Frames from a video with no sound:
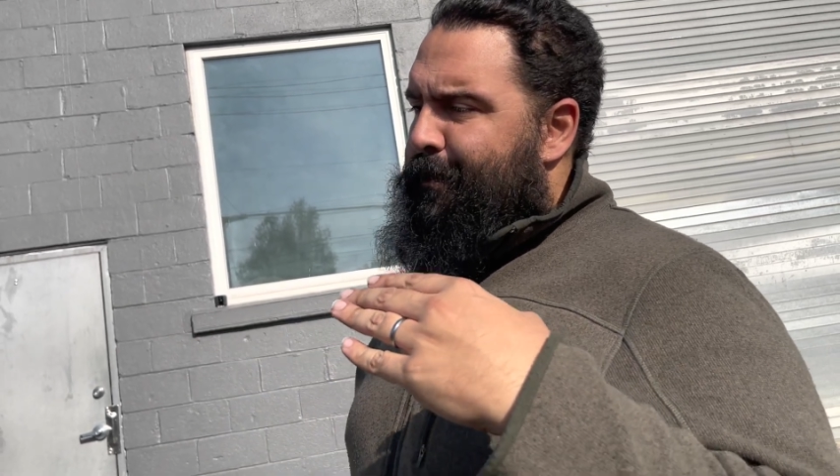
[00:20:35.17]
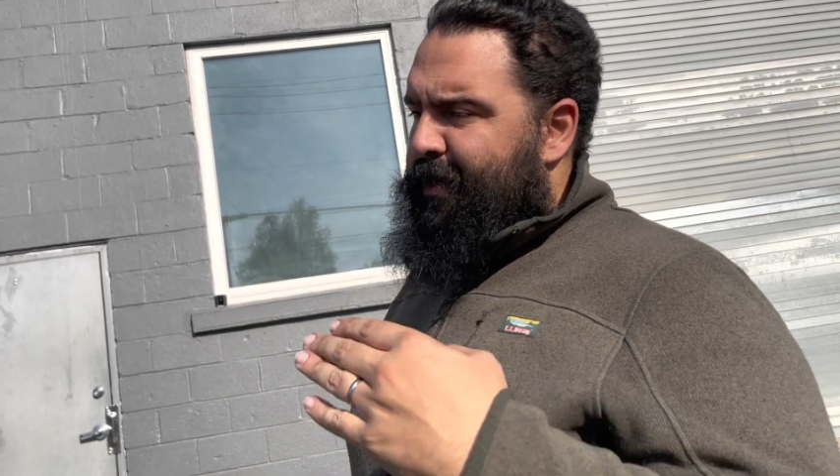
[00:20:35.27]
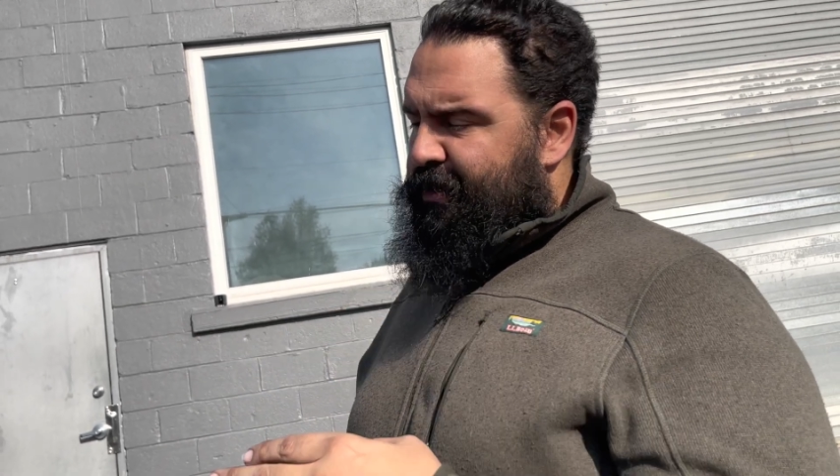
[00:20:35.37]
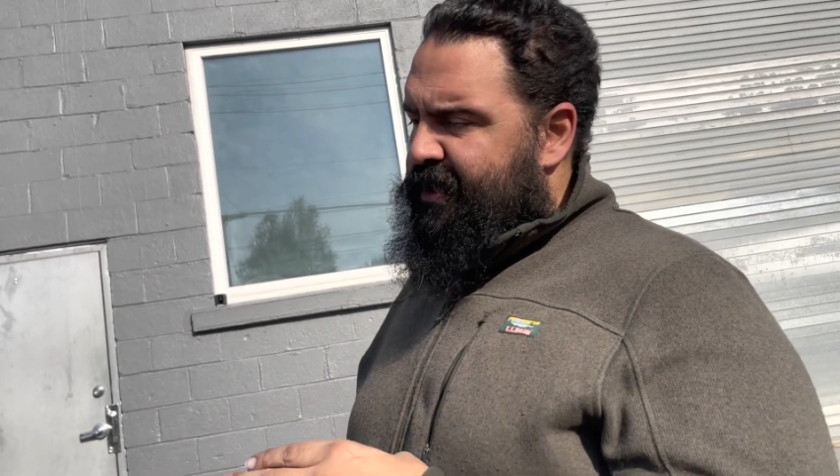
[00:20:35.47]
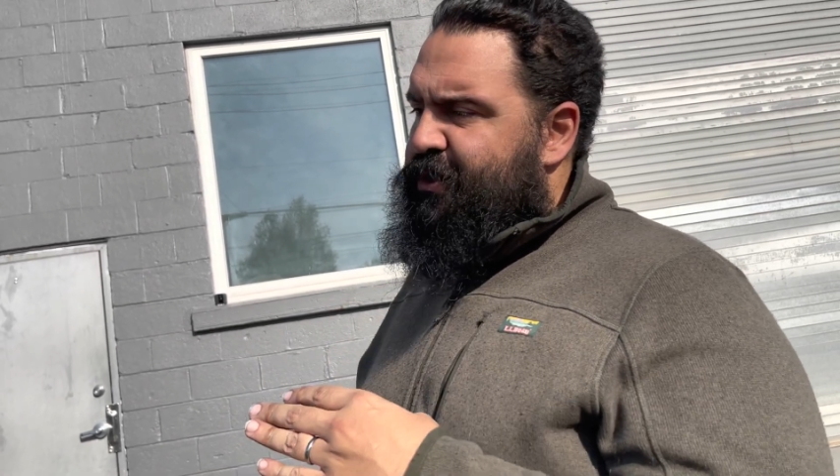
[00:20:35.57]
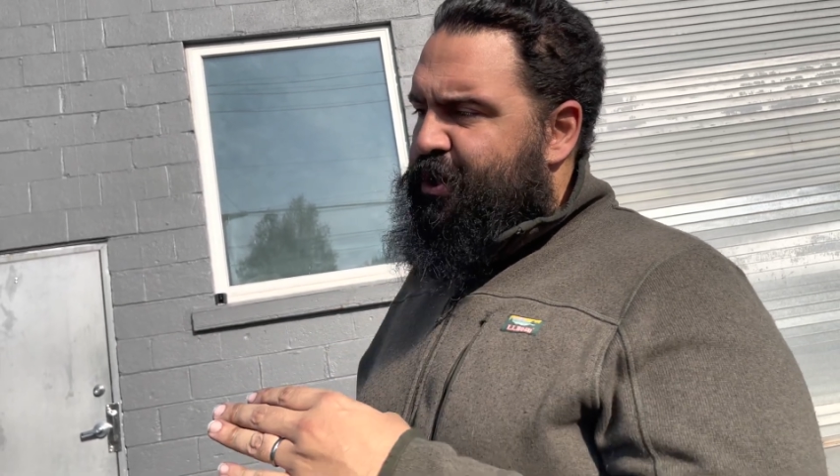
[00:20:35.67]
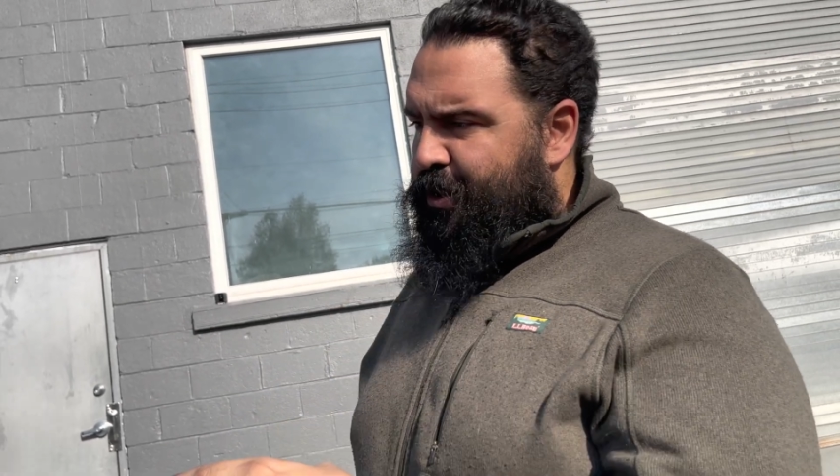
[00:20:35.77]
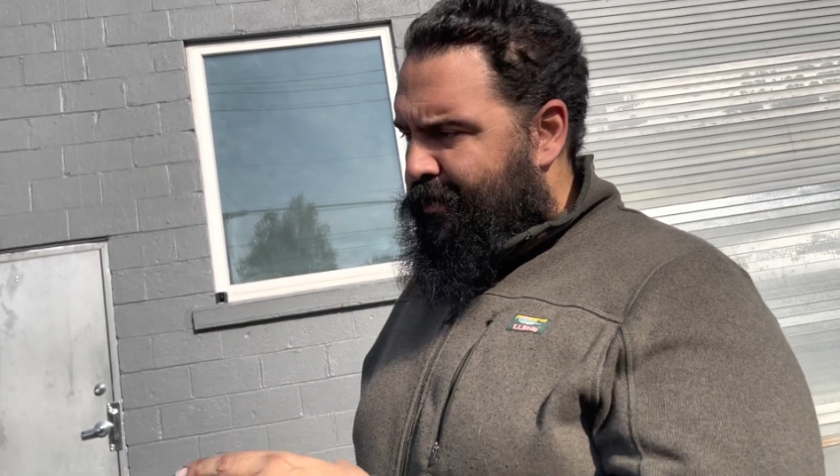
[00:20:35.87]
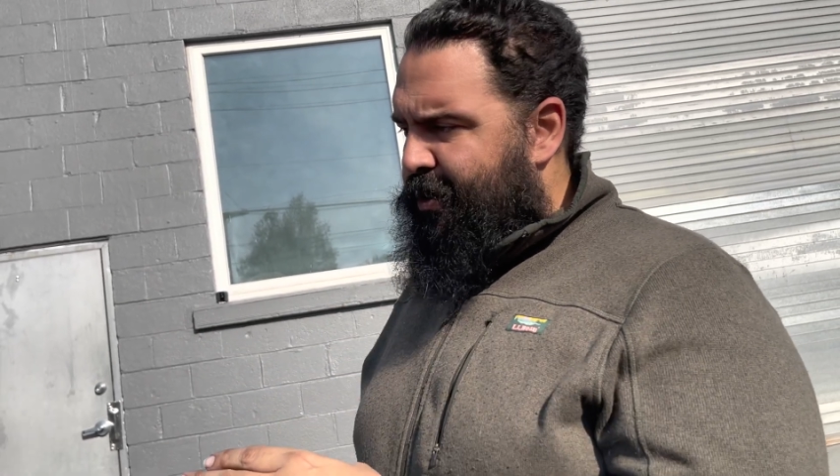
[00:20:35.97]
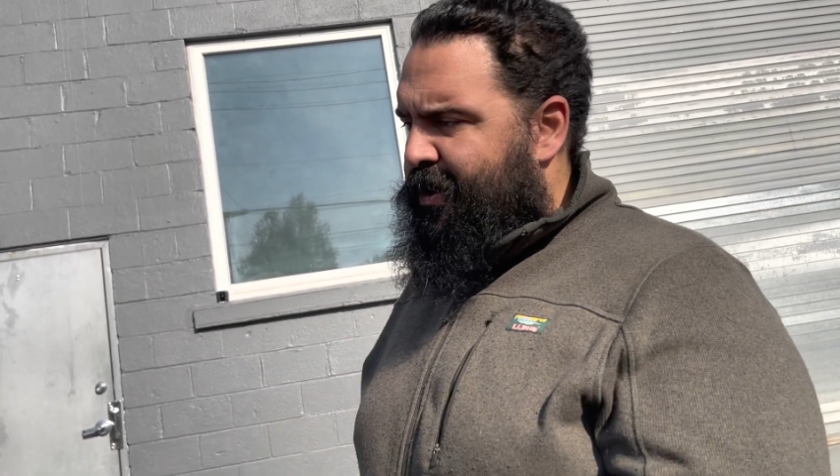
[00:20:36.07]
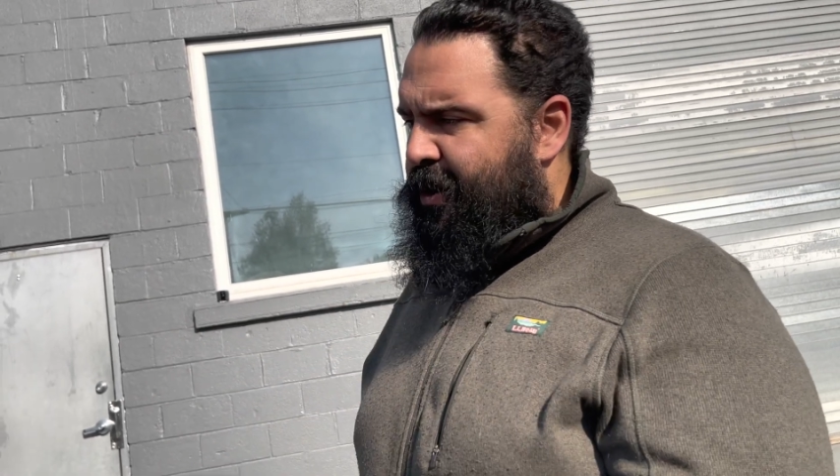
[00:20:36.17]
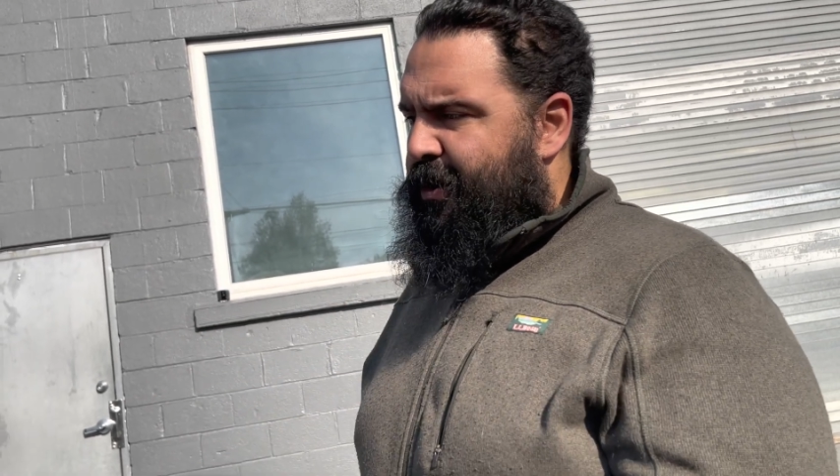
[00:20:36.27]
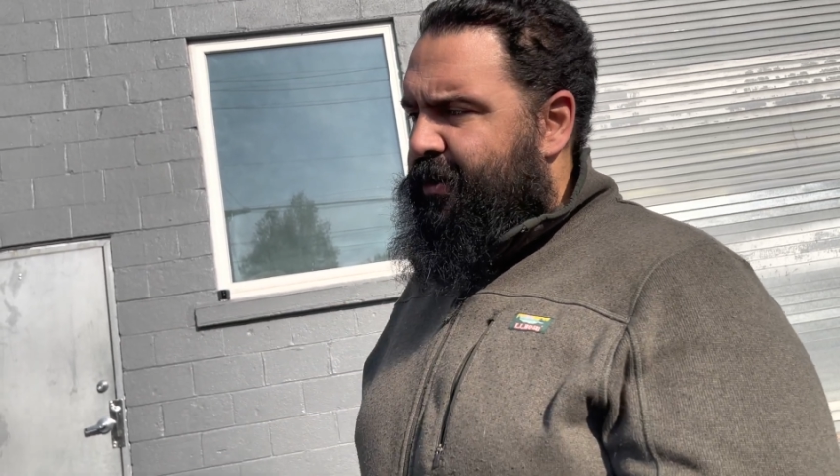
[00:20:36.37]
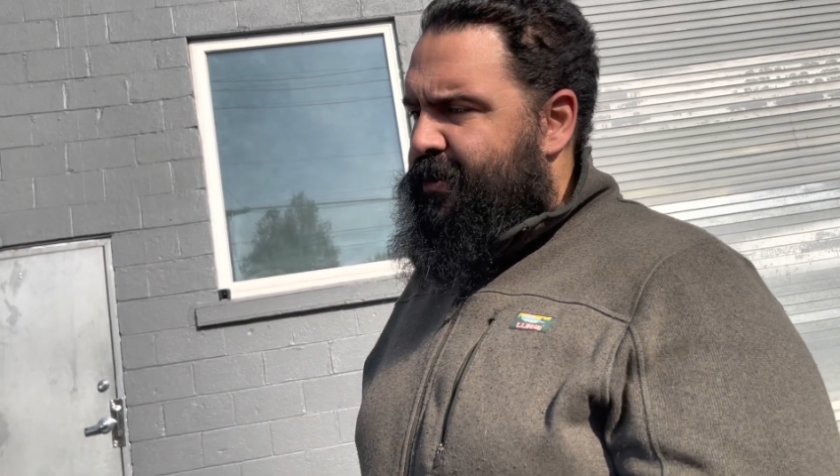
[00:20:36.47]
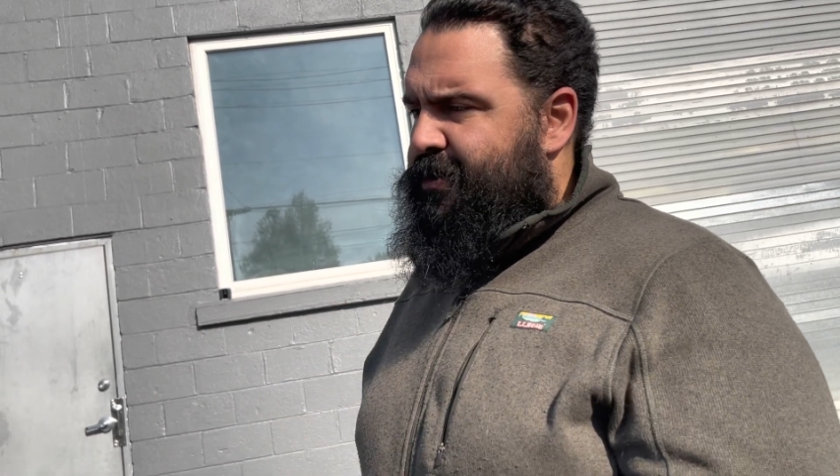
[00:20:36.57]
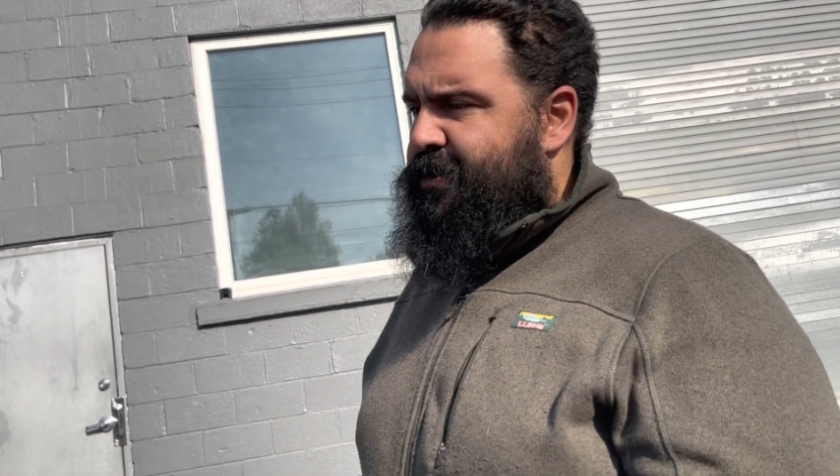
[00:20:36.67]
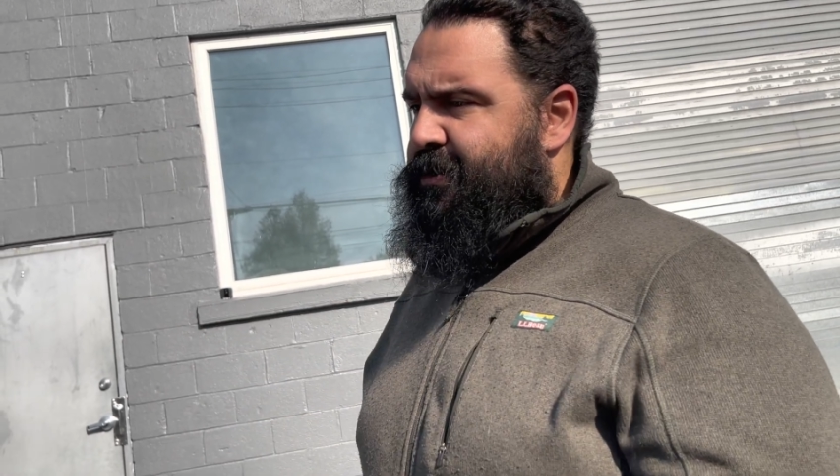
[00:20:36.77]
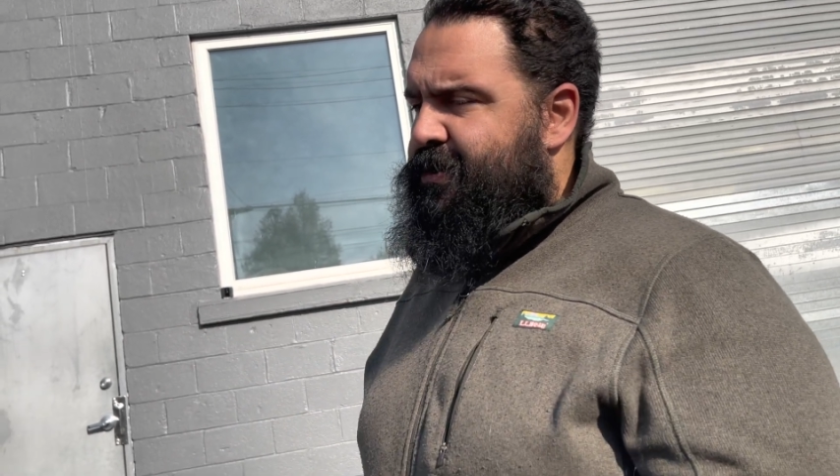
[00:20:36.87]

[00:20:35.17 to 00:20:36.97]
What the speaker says: building turbo cars